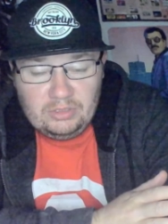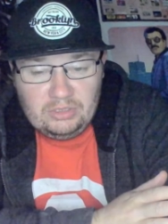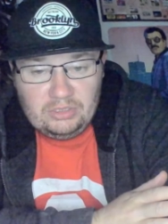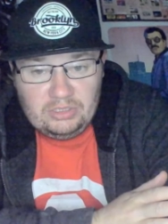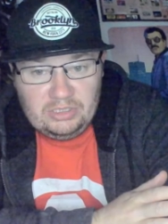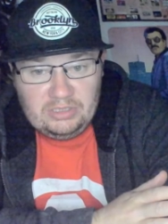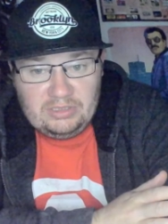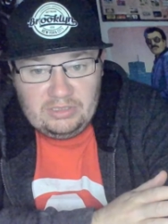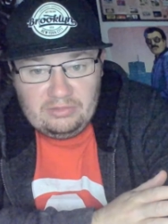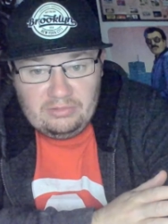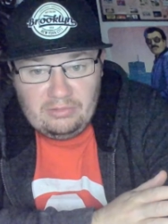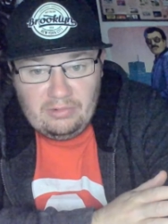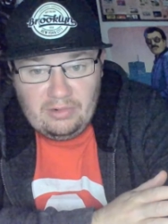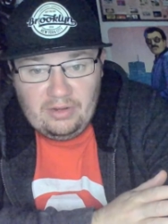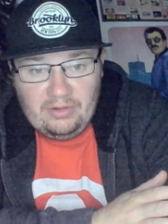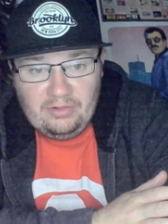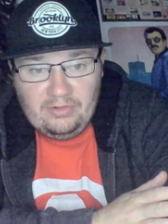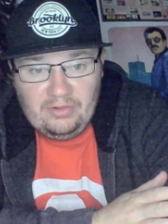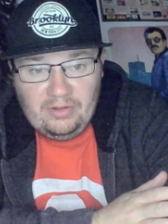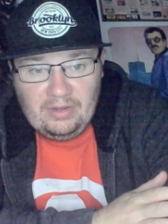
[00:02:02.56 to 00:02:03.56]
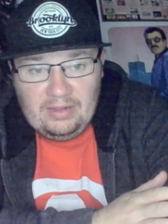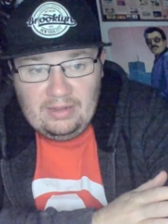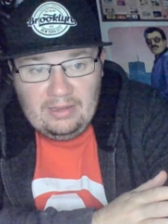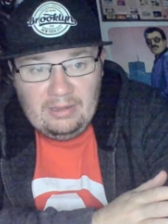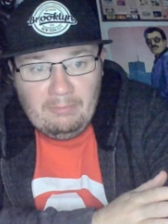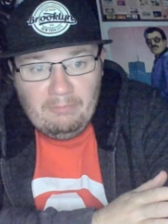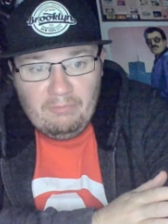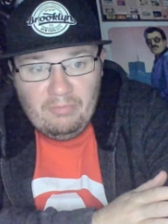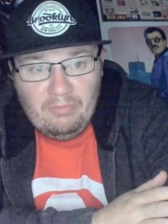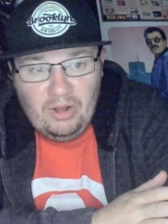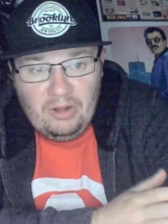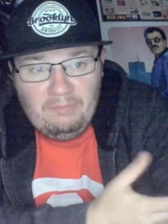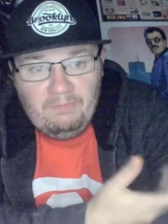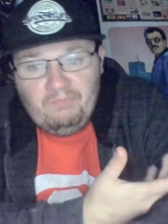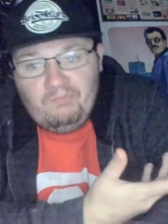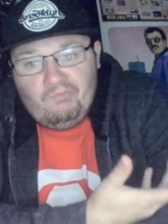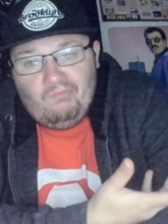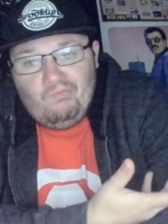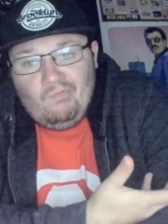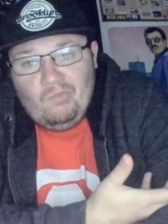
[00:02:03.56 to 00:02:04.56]
Jesus Christ. But
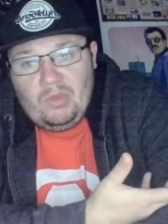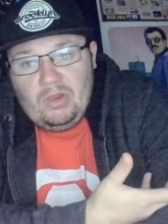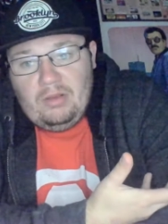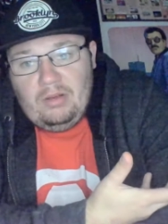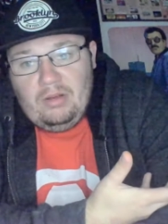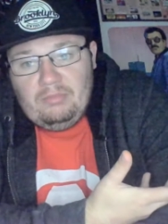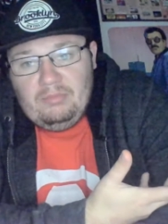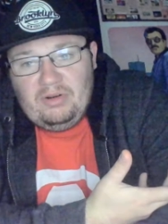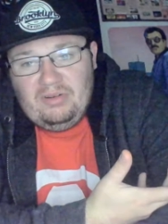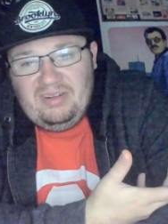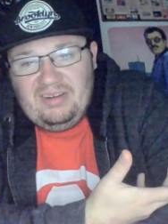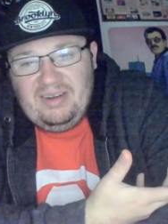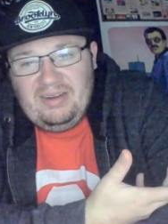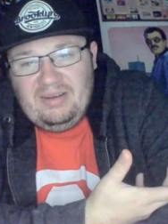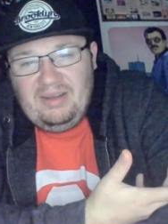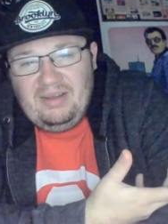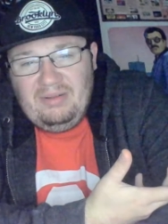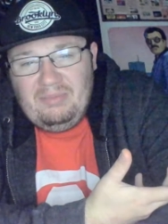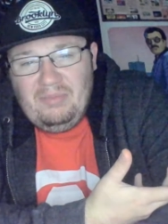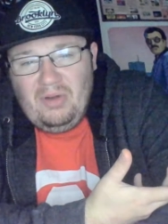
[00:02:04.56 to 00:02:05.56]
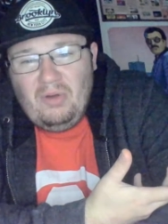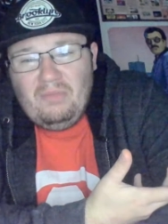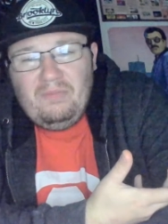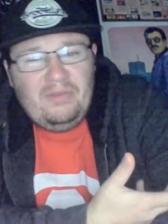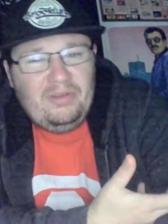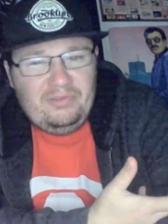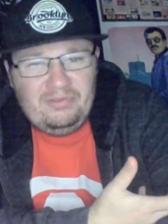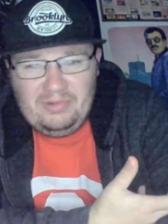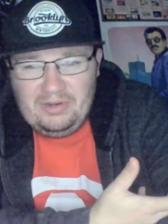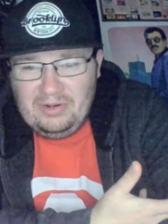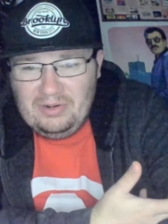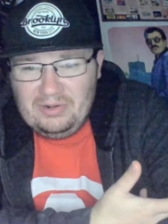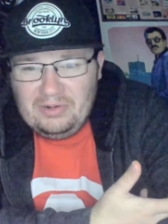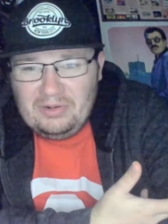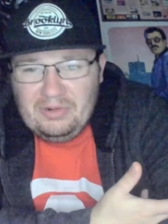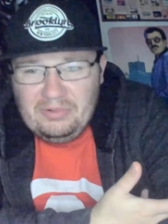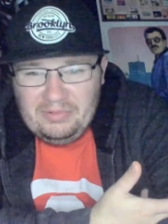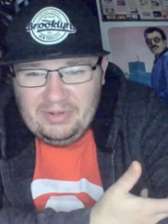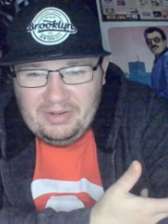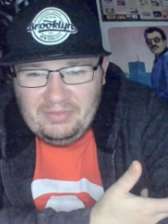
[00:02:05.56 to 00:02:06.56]
I'm obviously going to
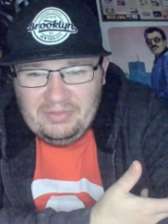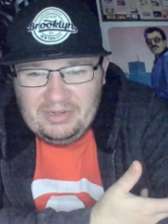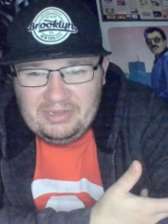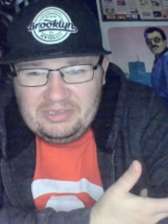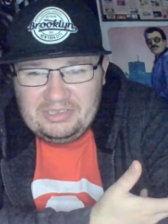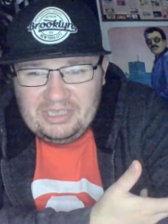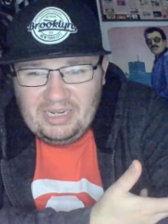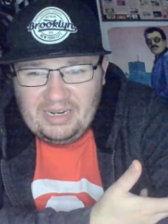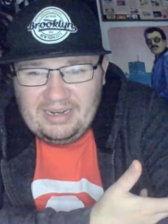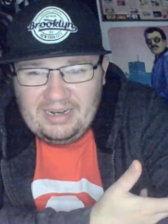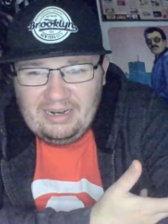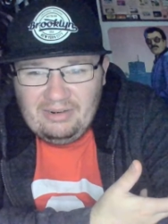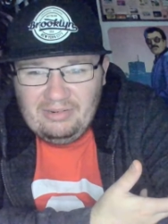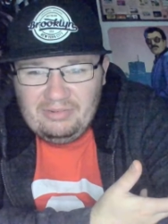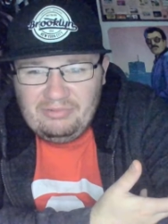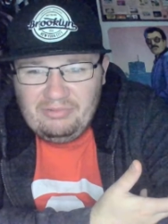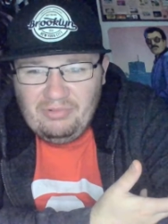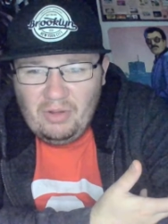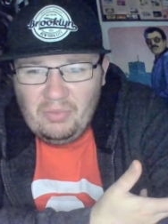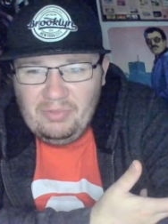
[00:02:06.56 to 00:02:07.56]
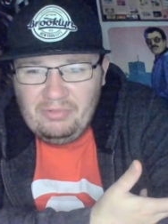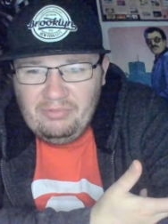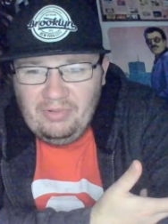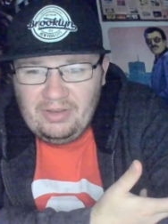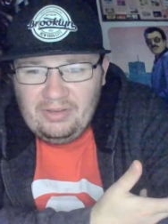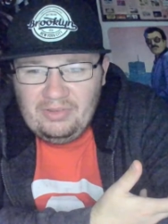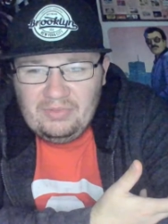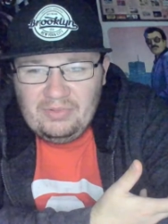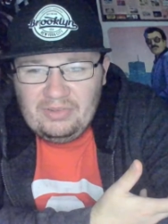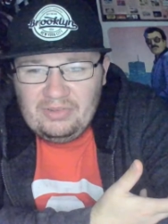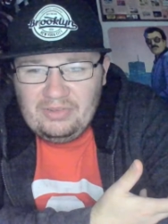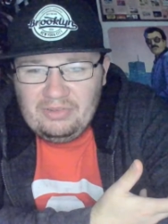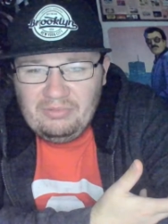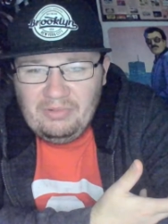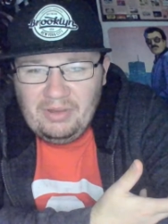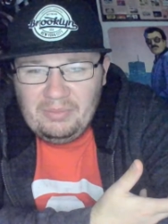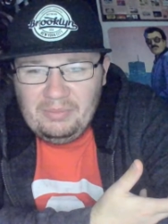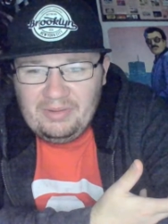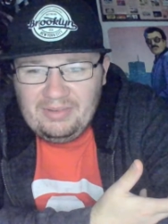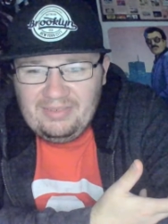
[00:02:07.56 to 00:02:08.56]
go and give it a check out. It's Roman Reigns versus
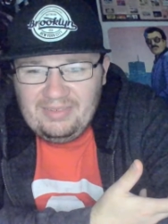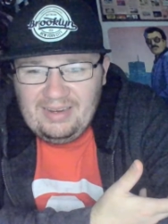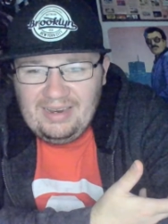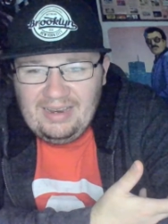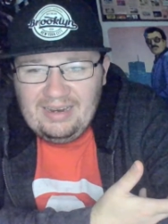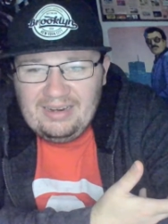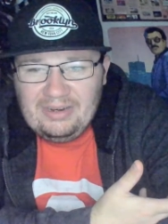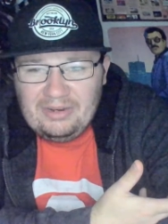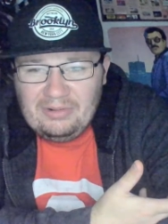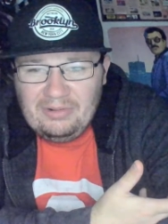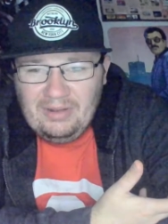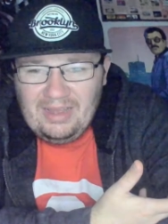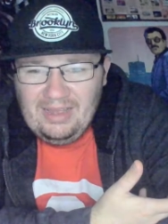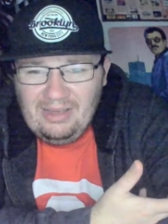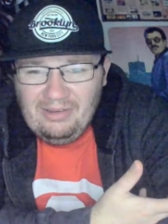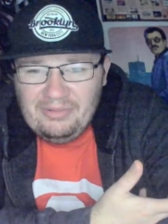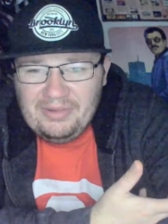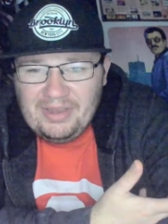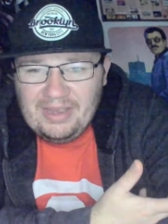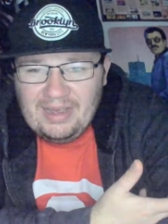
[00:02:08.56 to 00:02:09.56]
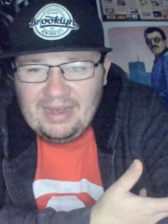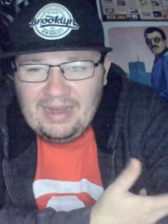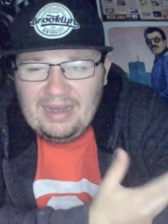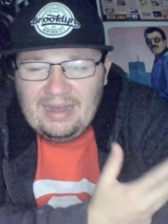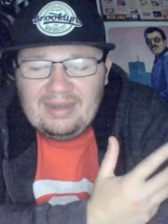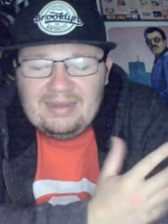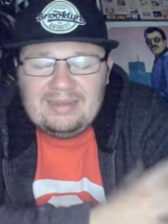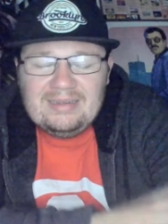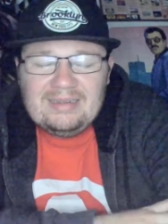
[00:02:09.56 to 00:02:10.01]
Rey Mysterio. Hell yeah.